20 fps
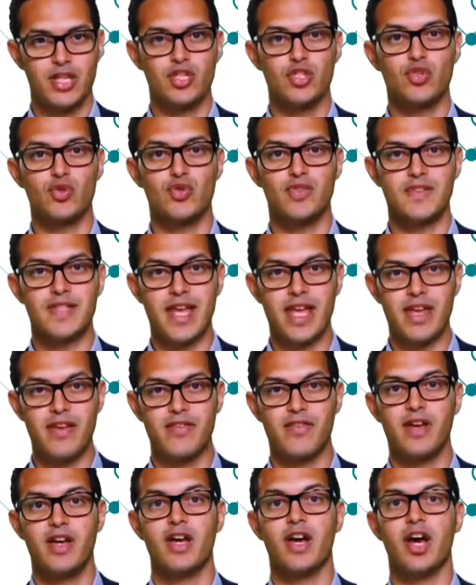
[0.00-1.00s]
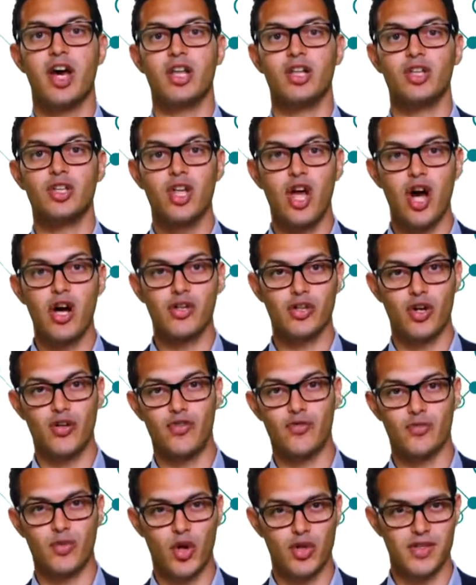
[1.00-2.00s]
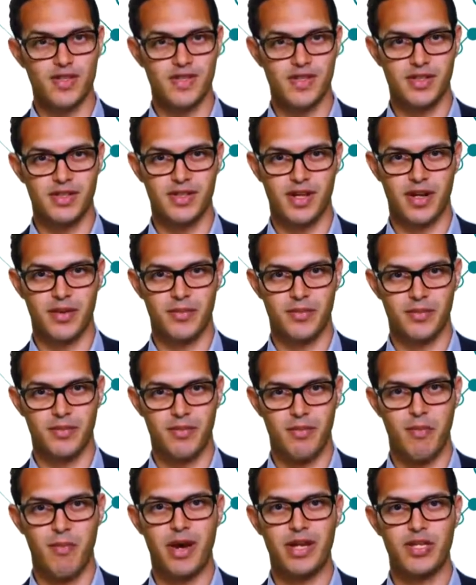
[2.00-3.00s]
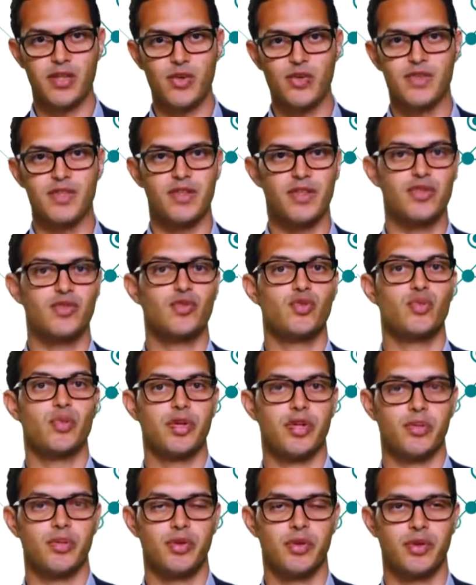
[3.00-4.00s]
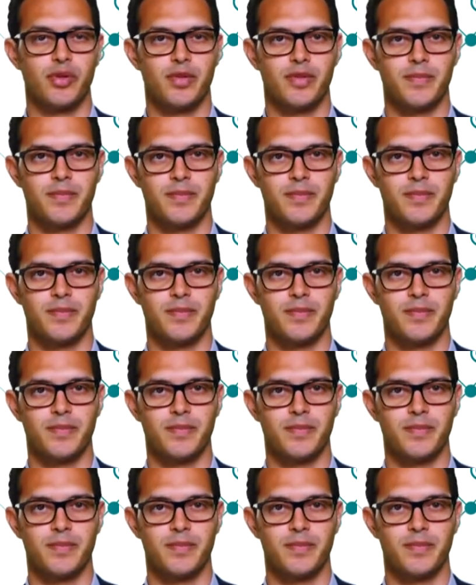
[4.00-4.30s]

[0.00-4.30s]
to save a lot of processing time by using the supercomputer.